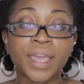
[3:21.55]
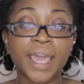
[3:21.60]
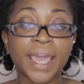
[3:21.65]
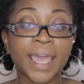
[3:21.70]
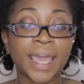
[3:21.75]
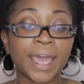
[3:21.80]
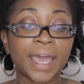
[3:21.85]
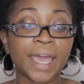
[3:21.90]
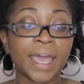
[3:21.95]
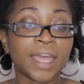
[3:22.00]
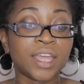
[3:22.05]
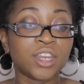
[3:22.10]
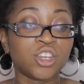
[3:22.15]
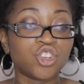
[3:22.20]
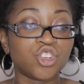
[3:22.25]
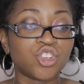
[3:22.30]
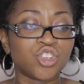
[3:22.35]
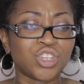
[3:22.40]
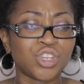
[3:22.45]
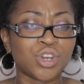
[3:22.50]

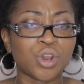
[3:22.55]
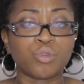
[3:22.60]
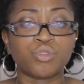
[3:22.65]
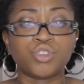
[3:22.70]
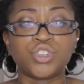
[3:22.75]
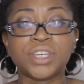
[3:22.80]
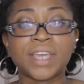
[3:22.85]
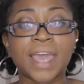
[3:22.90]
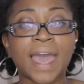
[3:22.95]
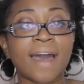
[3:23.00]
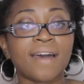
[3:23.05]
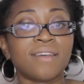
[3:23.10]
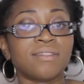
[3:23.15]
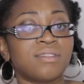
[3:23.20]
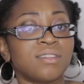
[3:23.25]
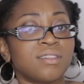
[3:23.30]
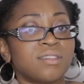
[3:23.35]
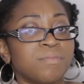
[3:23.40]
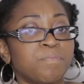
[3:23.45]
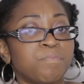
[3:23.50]
and you know, she
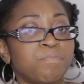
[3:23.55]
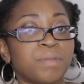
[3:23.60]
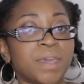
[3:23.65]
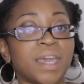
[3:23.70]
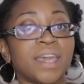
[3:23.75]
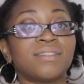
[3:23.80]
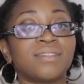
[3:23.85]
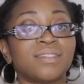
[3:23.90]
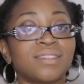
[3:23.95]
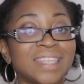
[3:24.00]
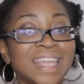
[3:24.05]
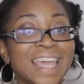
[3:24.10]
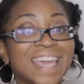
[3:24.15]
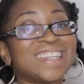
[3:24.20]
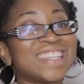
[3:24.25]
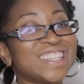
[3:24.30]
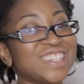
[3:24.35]
has this big snake.